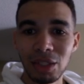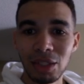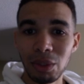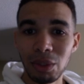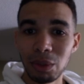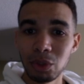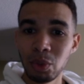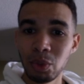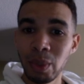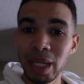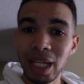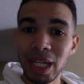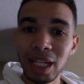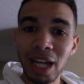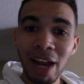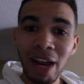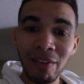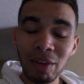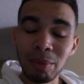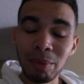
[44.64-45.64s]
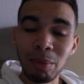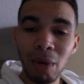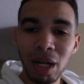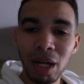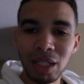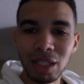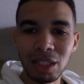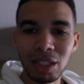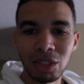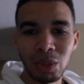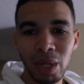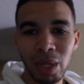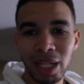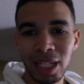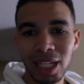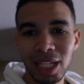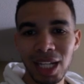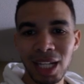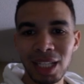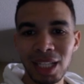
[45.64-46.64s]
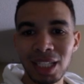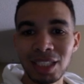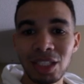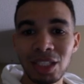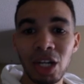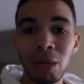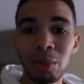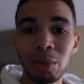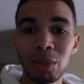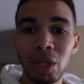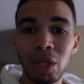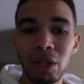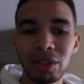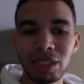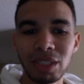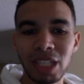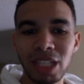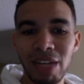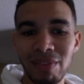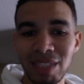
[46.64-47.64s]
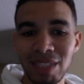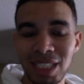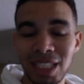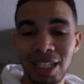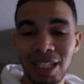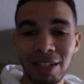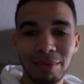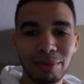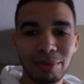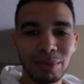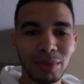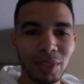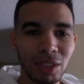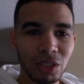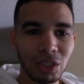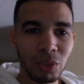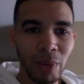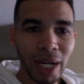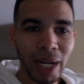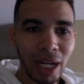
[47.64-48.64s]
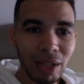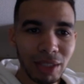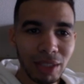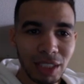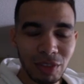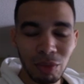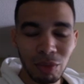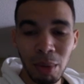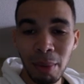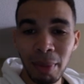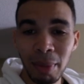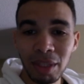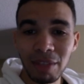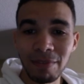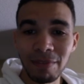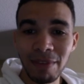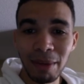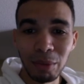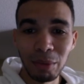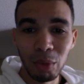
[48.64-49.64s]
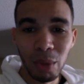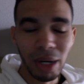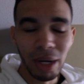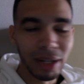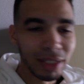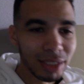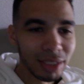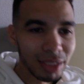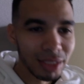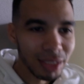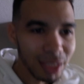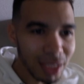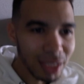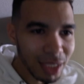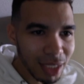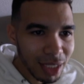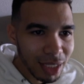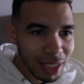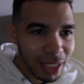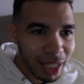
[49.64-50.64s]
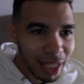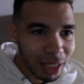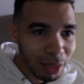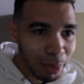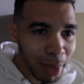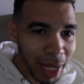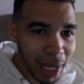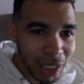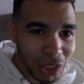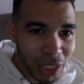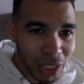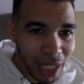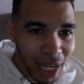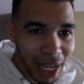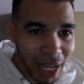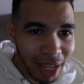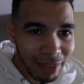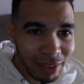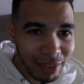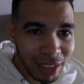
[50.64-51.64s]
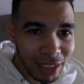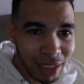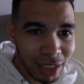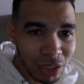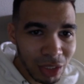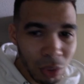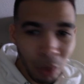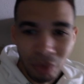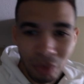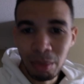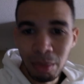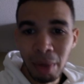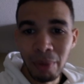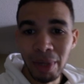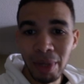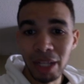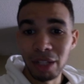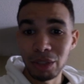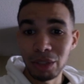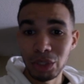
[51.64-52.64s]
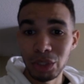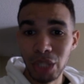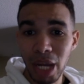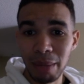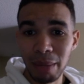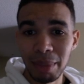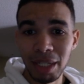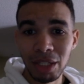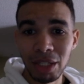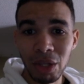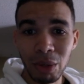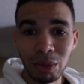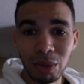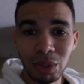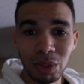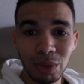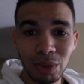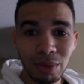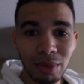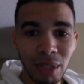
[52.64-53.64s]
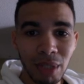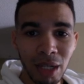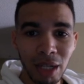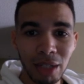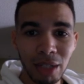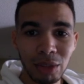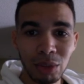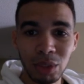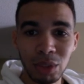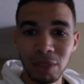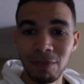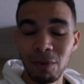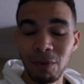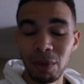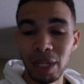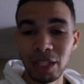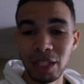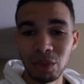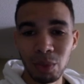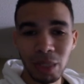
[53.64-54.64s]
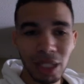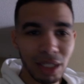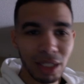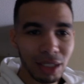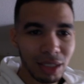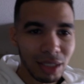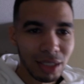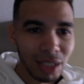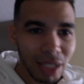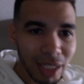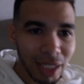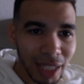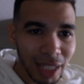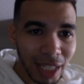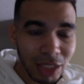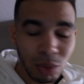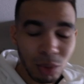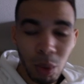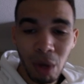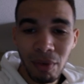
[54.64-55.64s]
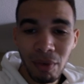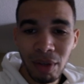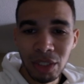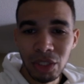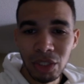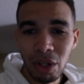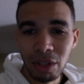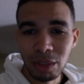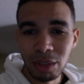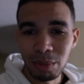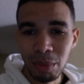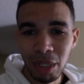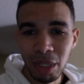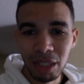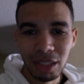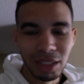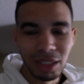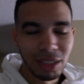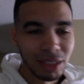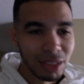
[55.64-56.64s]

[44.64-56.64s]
tweak it every month so I can get at least a couple $1 savings in there. So right now this is for my month of February, and the paycheck I have here is going for my regular job that I go to, usually 4 days a week, and that's $1,200 a month.